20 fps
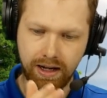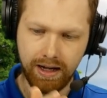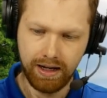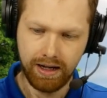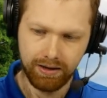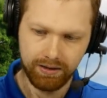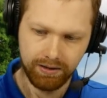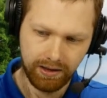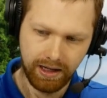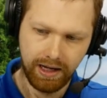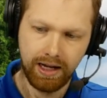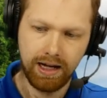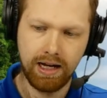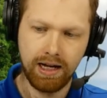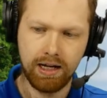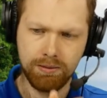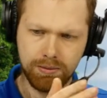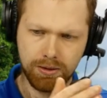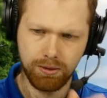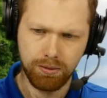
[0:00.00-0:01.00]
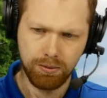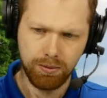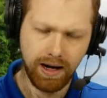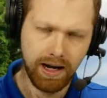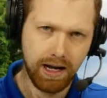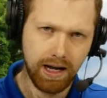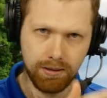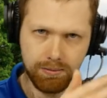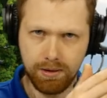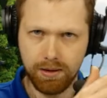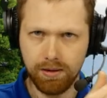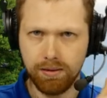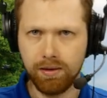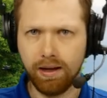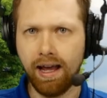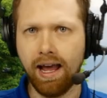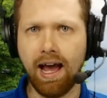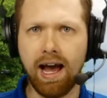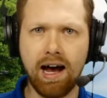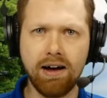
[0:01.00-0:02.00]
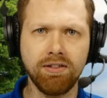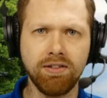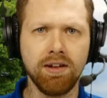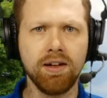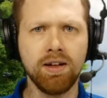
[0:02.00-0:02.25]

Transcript: a lamb, a ram, a calf,